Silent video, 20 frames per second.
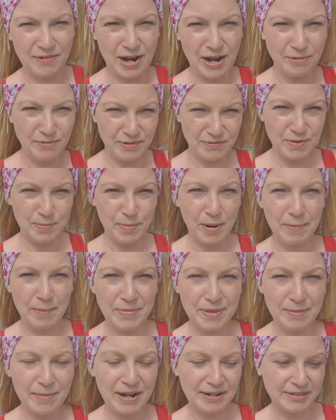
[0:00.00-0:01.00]
out of the bottom
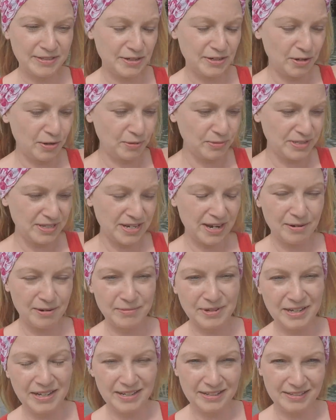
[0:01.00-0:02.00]
of the mast and goes
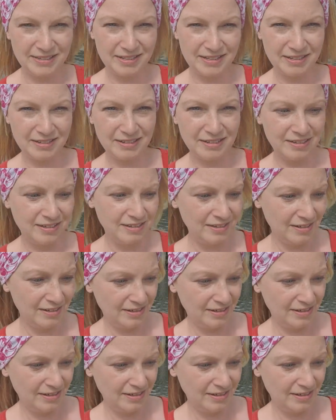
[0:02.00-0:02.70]
down into